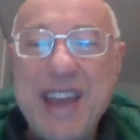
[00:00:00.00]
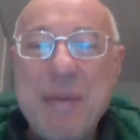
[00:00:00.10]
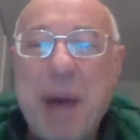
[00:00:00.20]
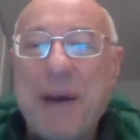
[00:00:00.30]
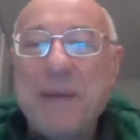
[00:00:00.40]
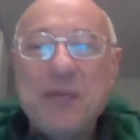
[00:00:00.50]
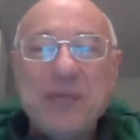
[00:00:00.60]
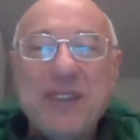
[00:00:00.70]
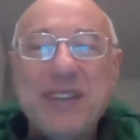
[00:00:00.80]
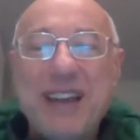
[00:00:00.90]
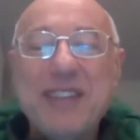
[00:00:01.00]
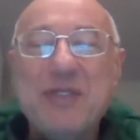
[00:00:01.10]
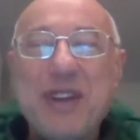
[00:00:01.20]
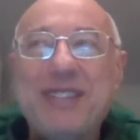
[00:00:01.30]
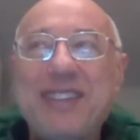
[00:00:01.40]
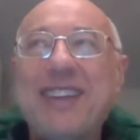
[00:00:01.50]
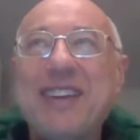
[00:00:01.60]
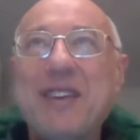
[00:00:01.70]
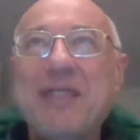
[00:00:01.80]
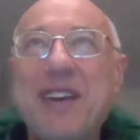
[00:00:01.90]
Emma, uh,
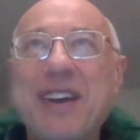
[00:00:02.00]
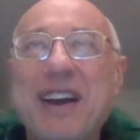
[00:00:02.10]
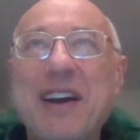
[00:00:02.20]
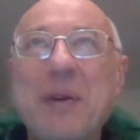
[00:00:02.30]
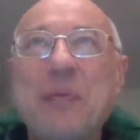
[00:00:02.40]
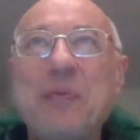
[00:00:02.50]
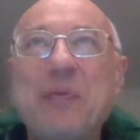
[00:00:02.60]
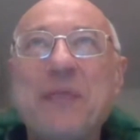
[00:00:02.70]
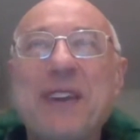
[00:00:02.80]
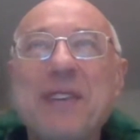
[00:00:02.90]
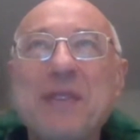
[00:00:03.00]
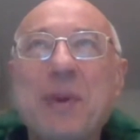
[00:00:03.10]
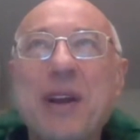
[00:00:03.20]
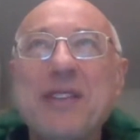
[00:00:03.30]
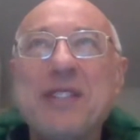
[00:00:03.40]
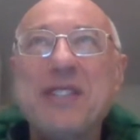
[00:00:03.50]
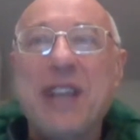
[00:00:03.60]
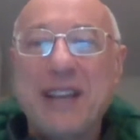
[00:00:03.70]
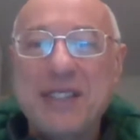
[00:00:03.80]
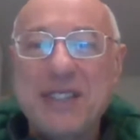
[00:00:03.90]
um, who's my other
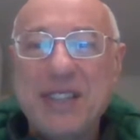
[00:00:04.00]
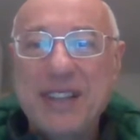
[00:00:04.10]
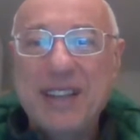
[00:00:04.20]
stars?